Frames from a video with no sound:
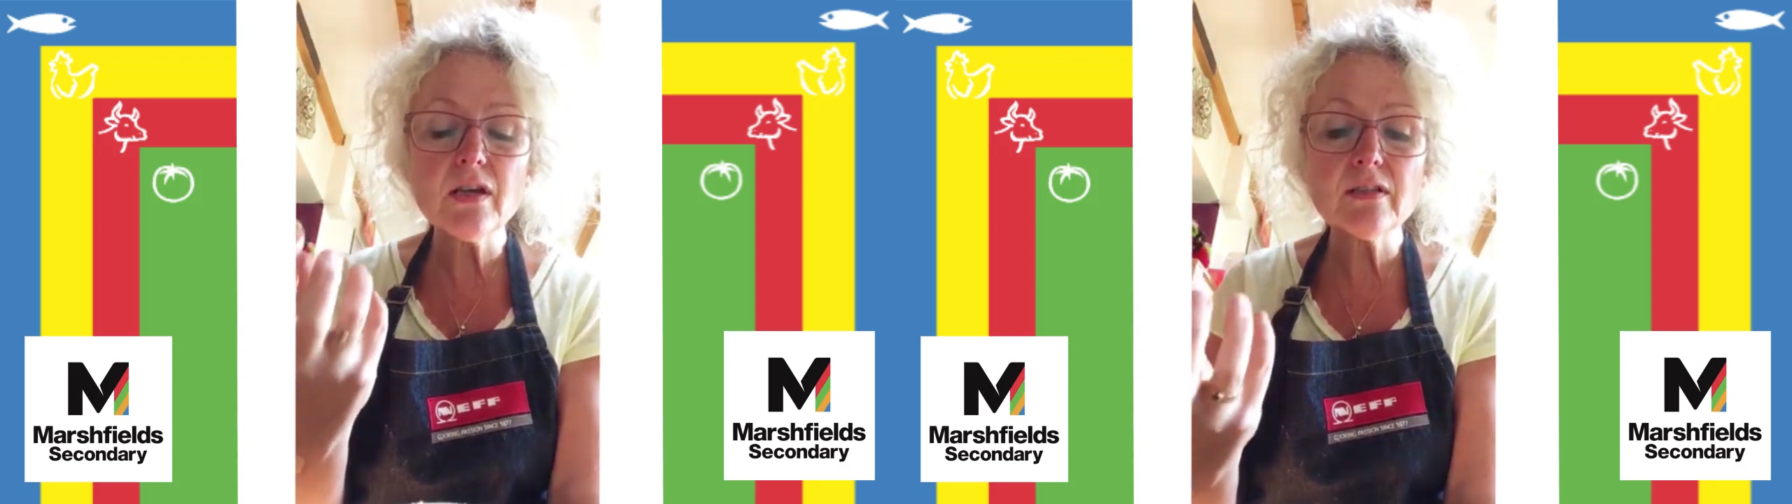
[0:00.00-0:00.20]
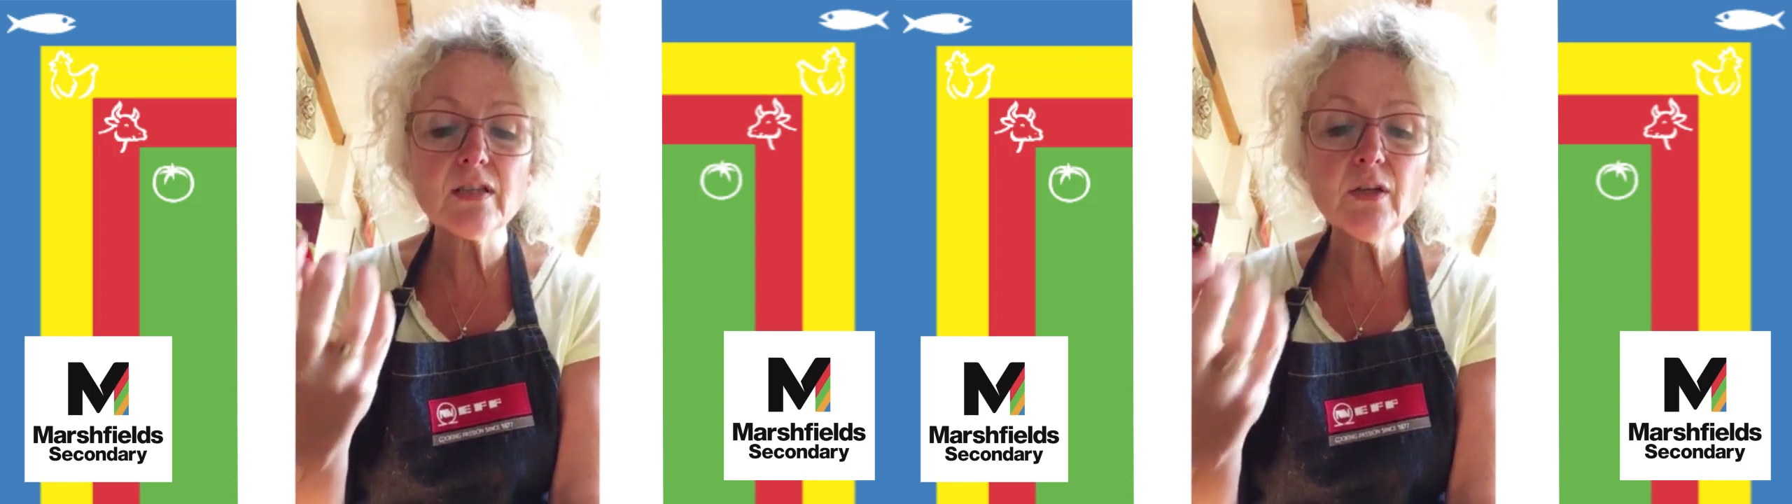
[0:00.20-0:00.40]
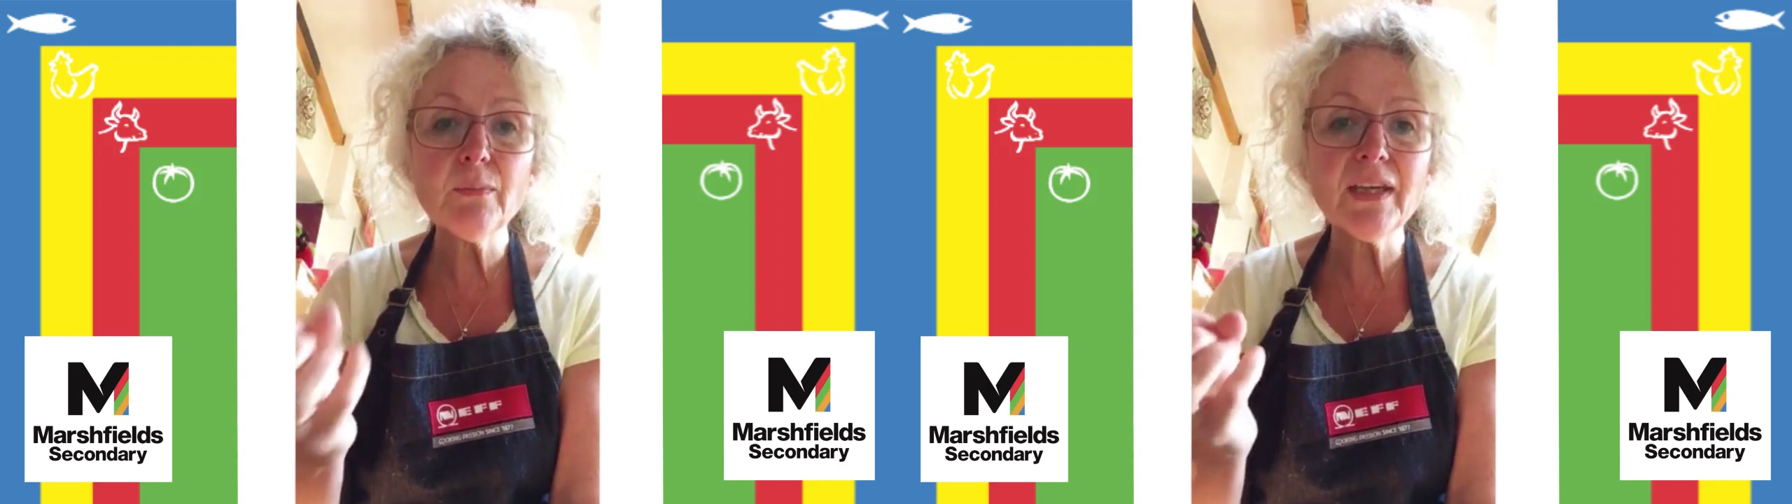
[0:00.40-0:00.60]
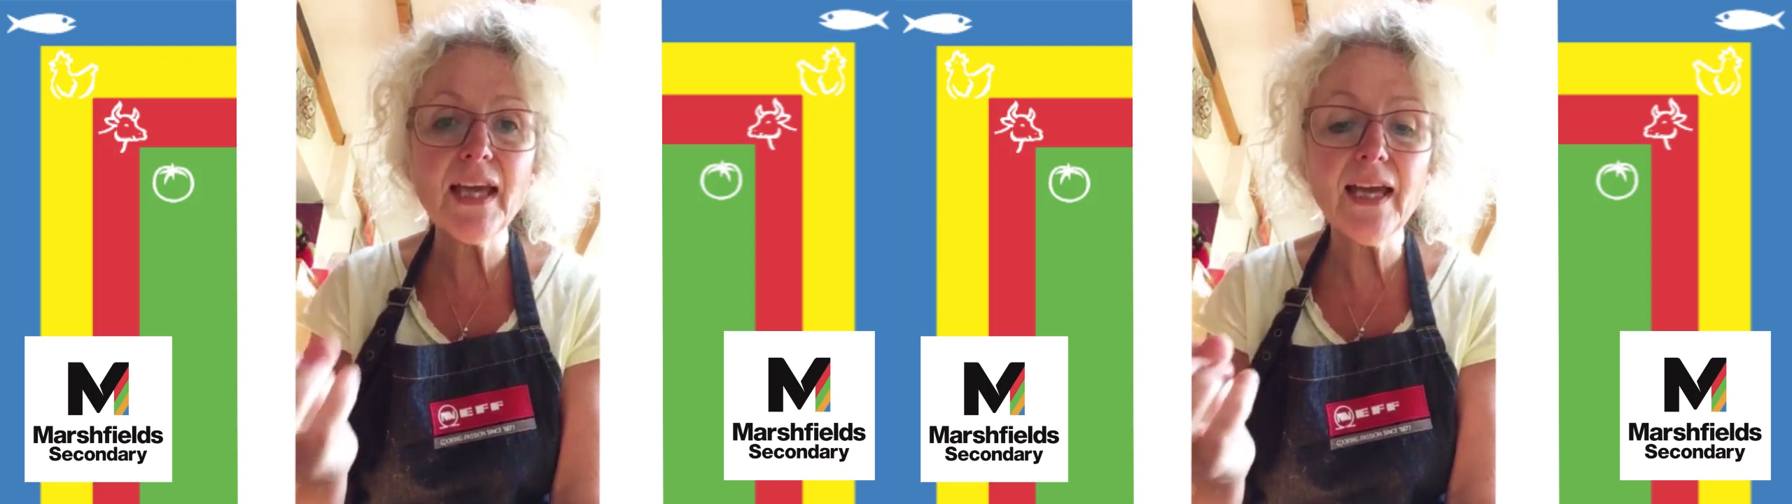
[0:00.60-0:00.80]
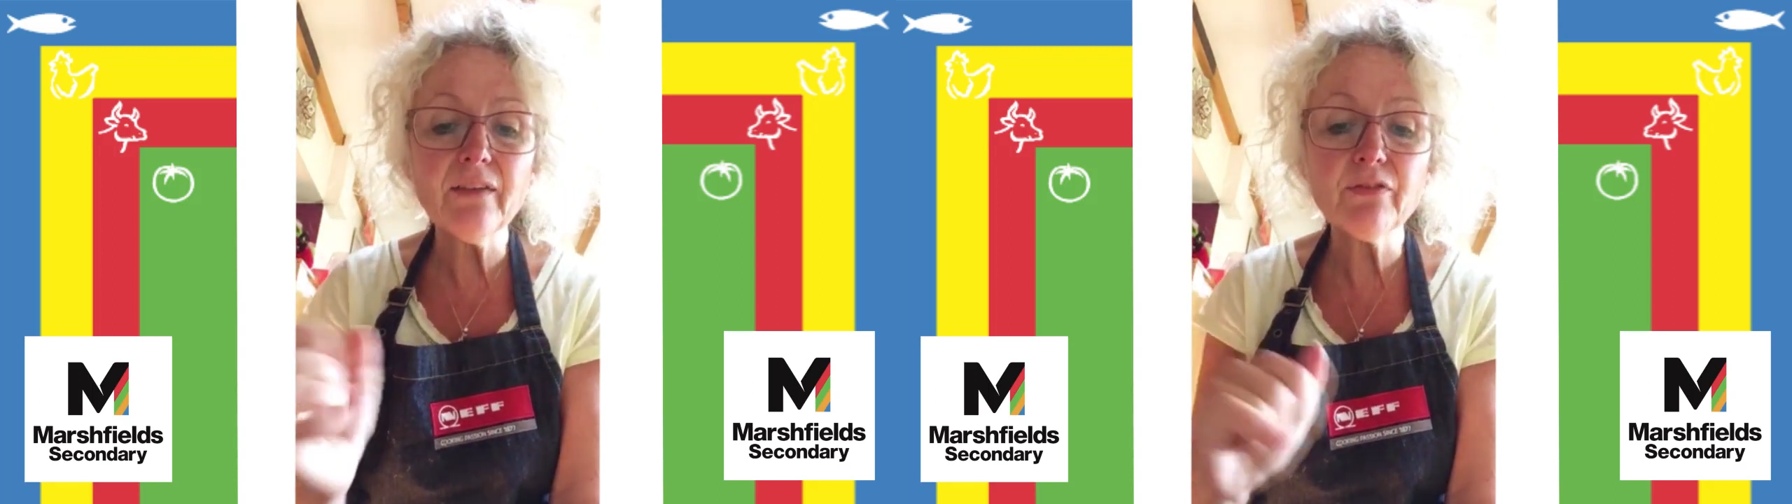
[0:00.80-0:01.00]
So be
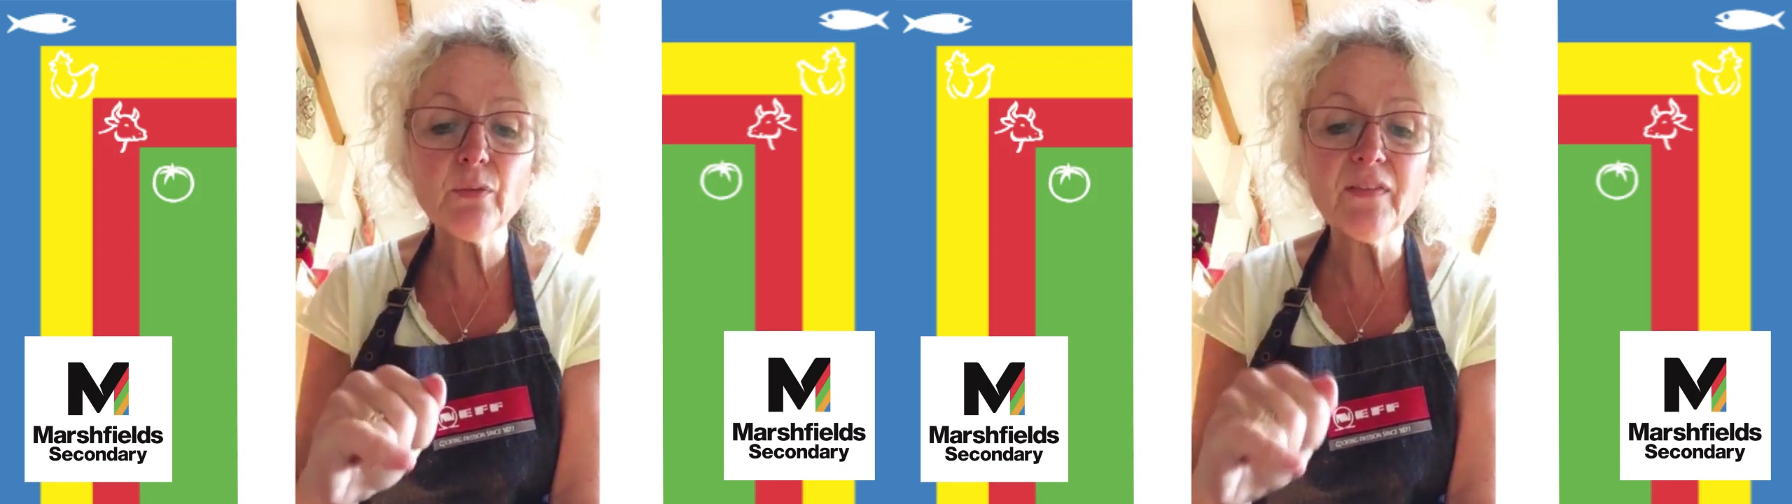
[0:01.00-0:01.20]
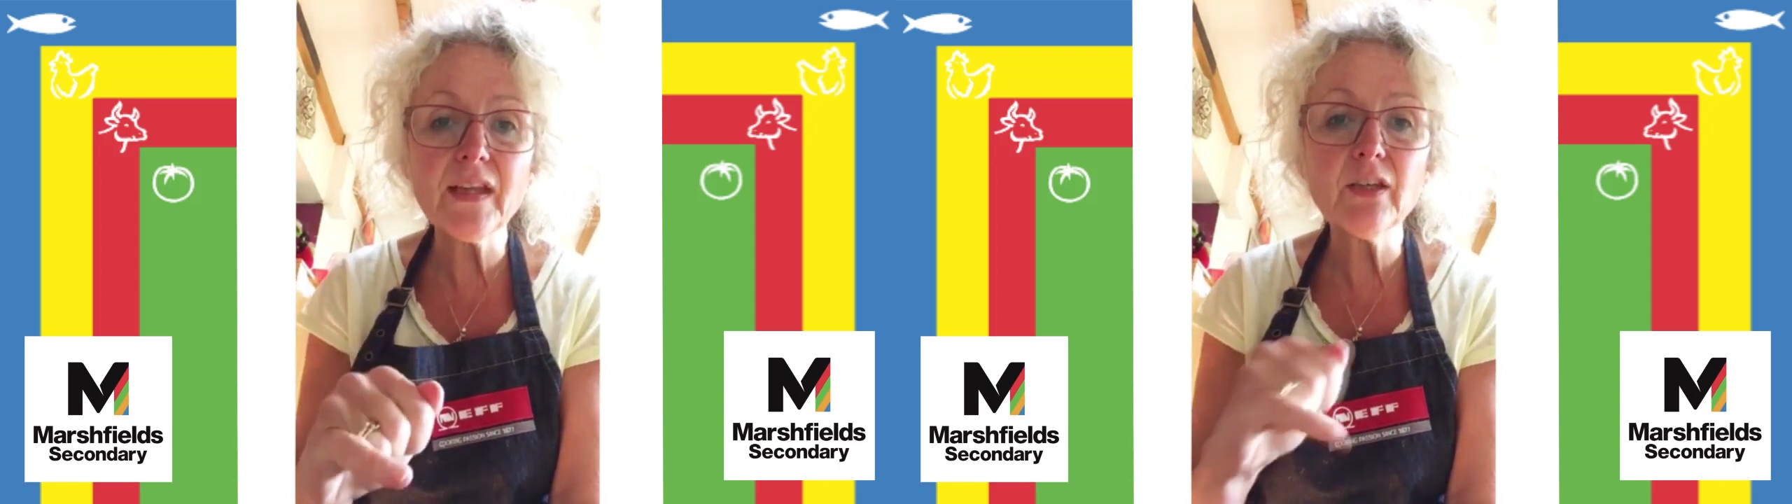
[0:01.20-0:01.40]
careful when they